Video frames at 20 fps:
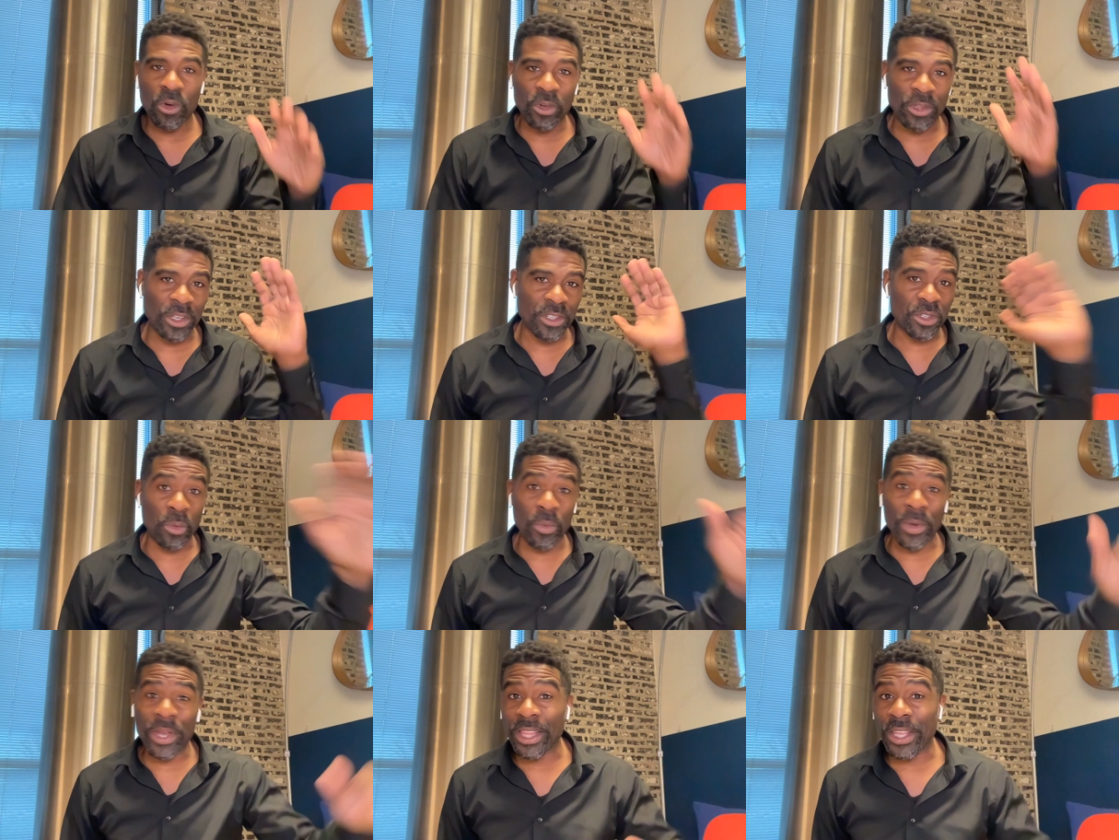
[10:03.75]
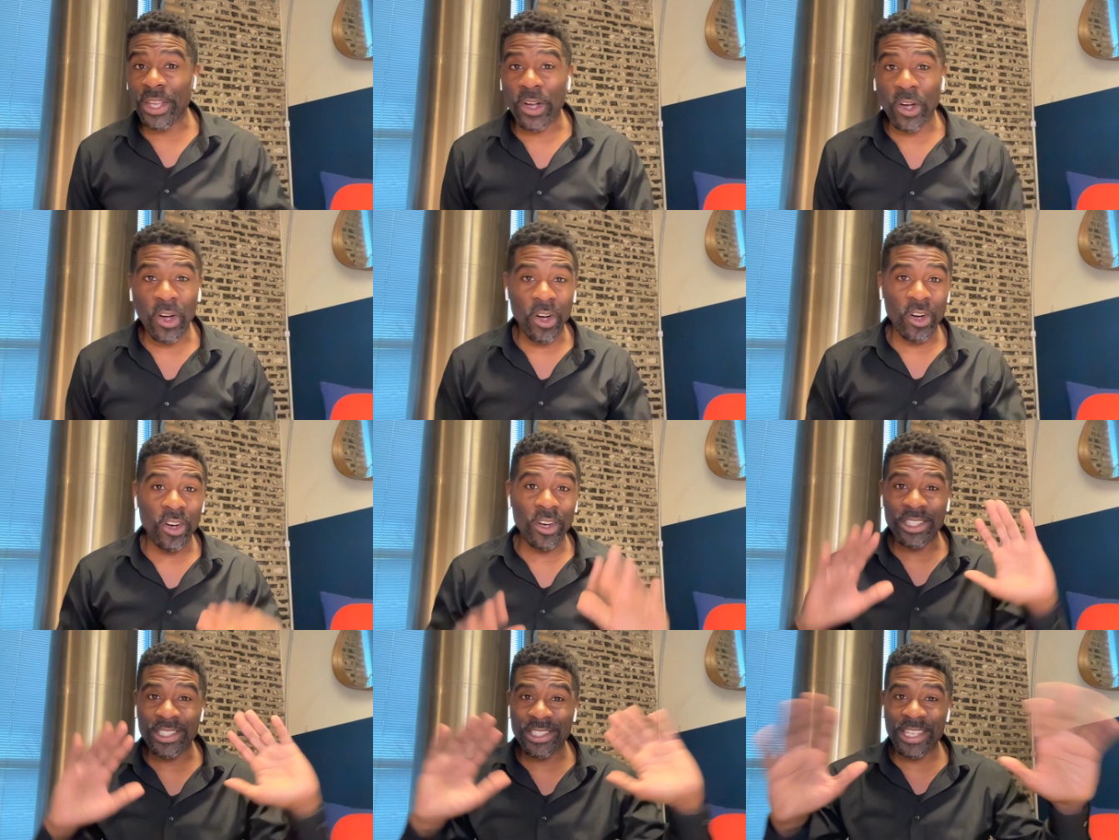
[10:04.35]
There's a weekly
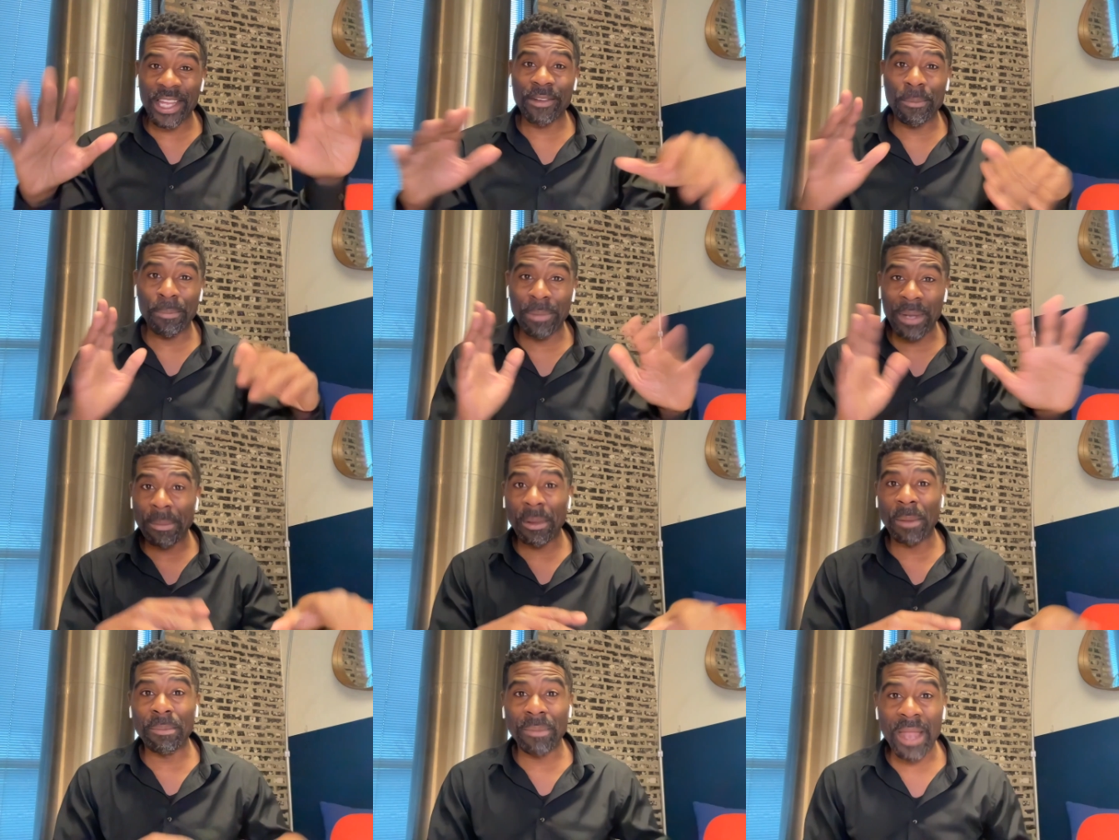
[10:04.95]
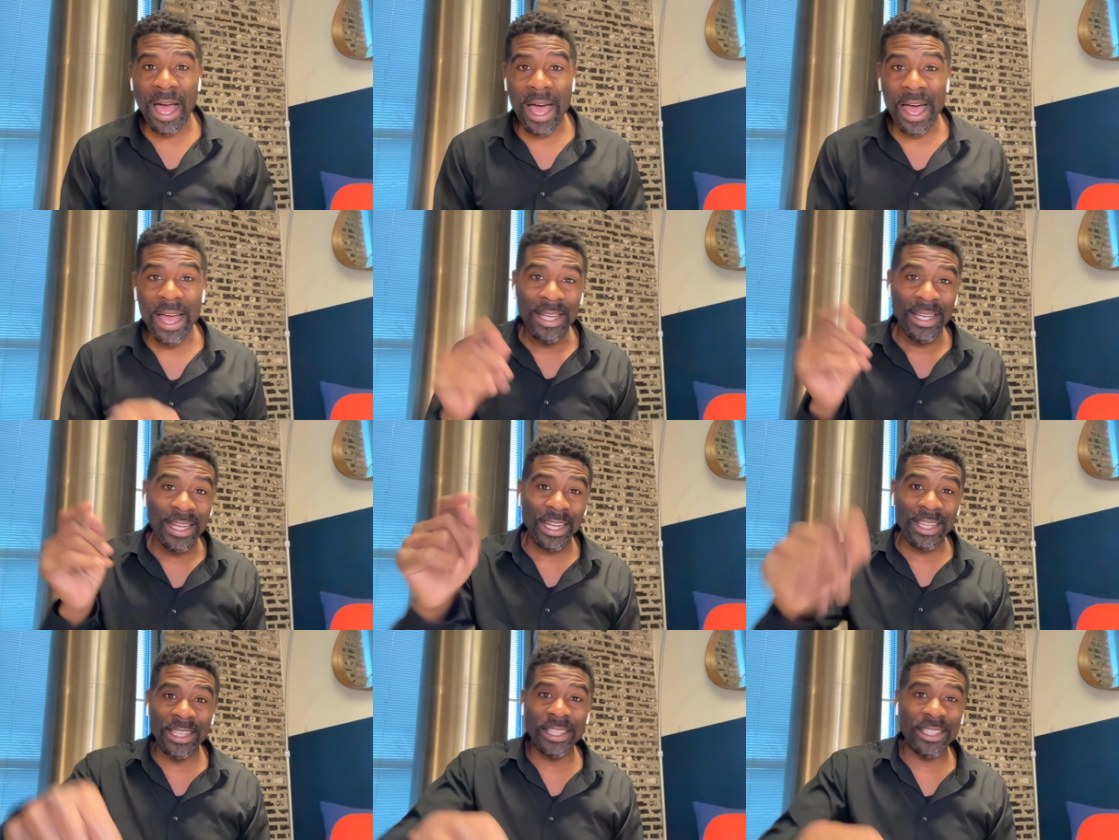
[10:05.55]
call, etc. Blah blah blah.
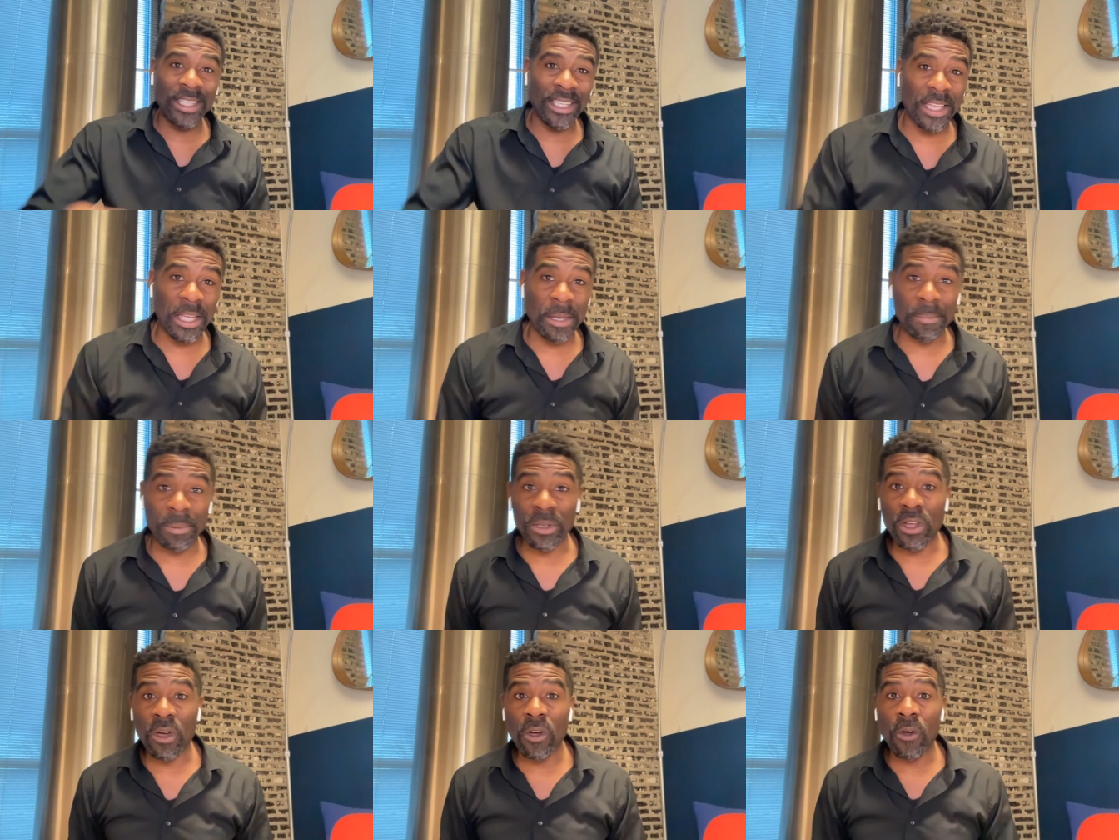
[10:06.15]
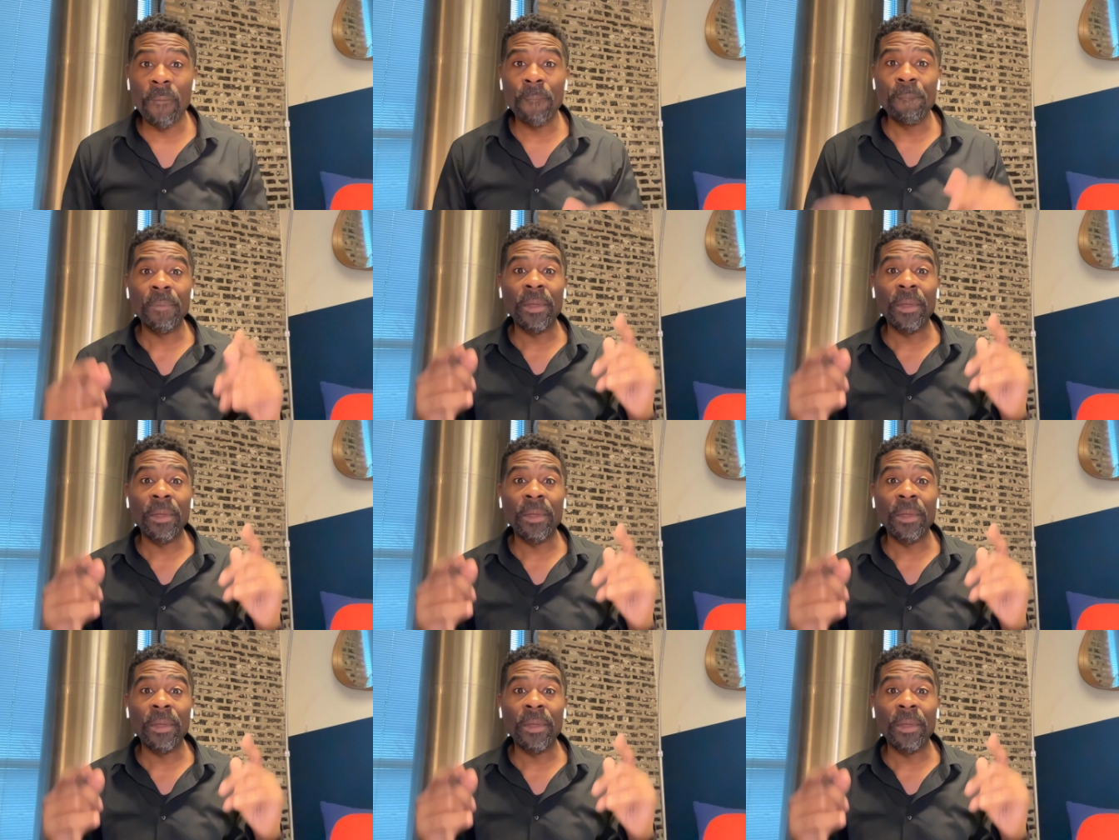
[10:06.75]
Click the link below.